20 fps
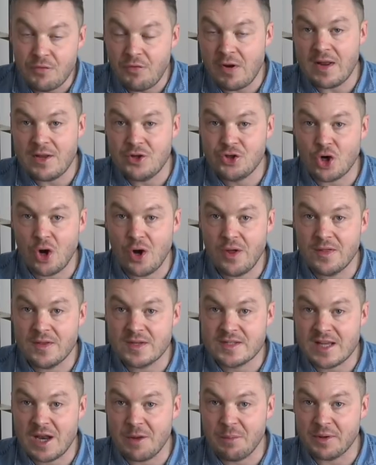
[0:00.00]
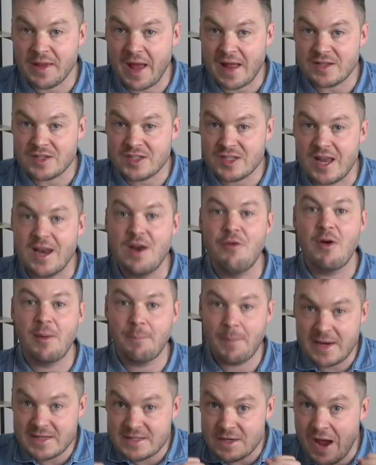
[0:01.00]
They really enjoy the syllable dance and
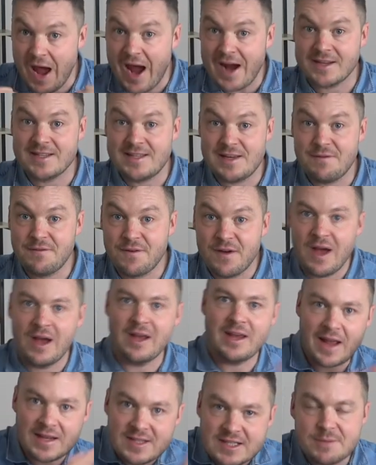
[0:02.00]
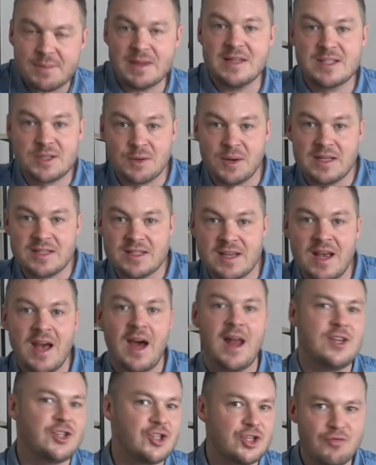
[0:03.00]
it makes it active and gets them into it
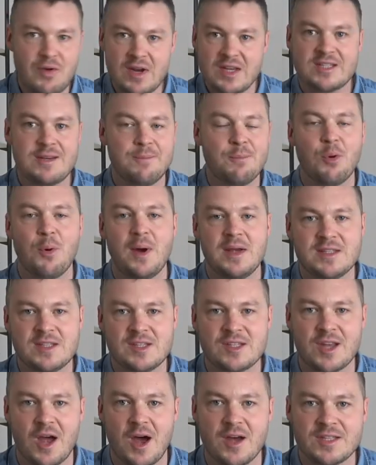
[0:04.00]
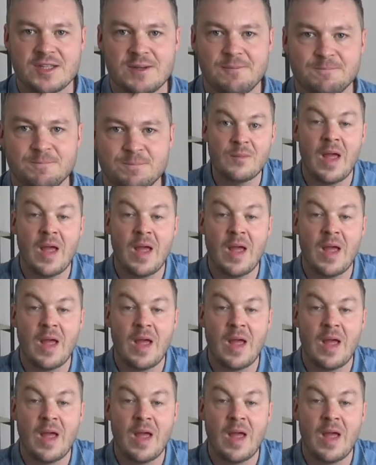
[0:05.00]
and it's just a really simple way to start.